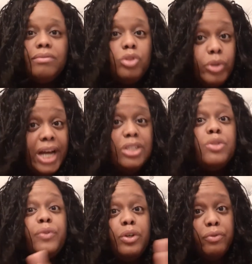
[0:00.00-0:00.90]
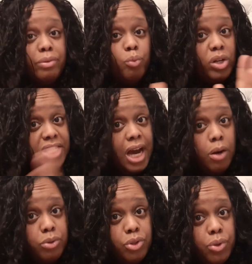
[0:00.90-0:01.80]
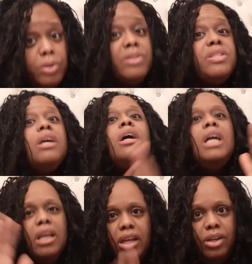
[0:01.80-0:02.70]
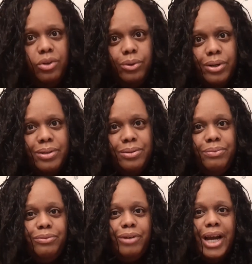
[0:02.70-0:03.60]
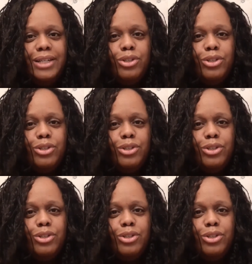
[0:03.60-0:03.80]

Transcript: transfer from what's outdoors indoors, right?